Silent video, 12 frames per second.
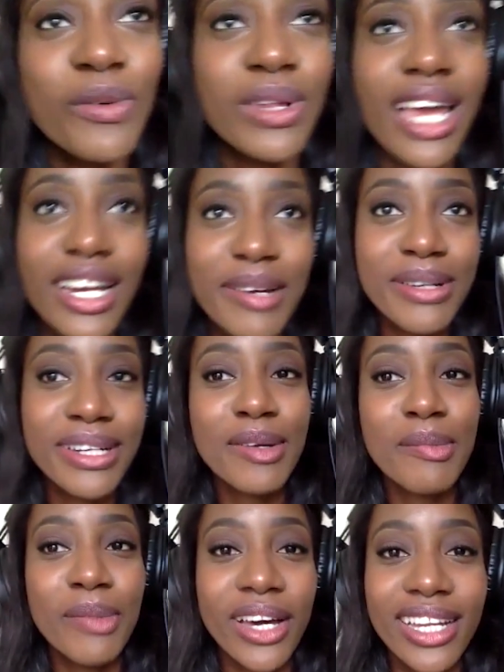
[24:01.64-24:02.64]
with
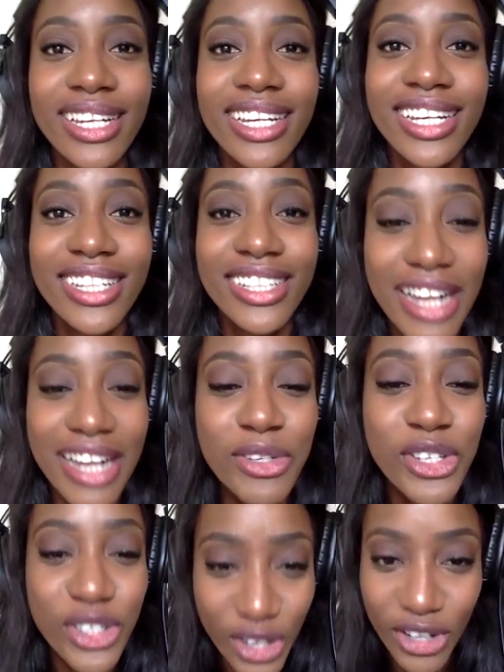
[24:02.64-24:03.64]
anybody, but I'm
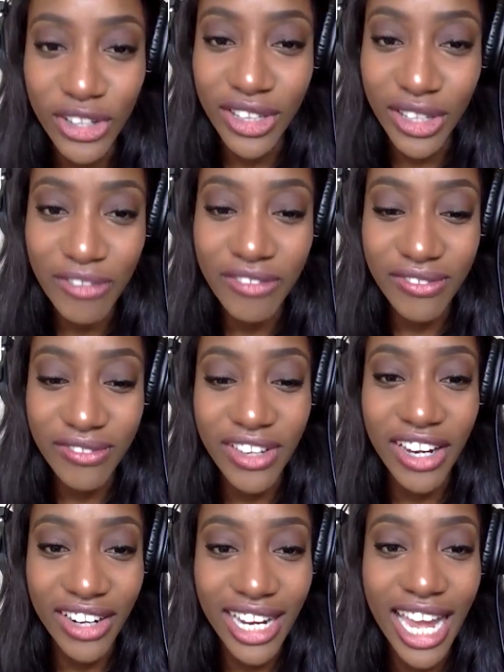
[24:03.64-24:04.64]
sure they're
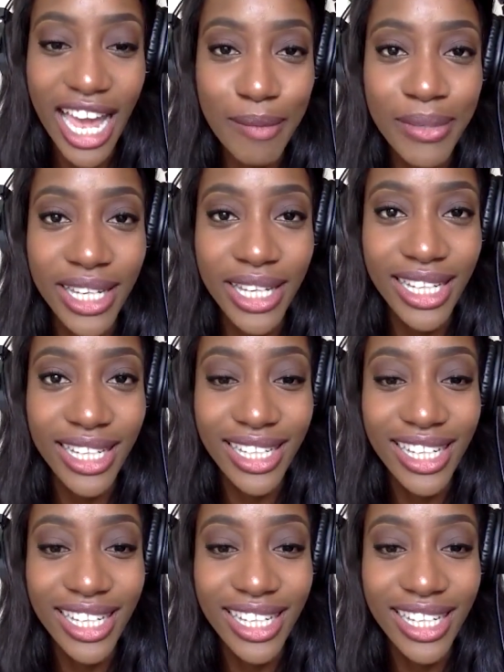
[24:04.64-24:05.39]
very happy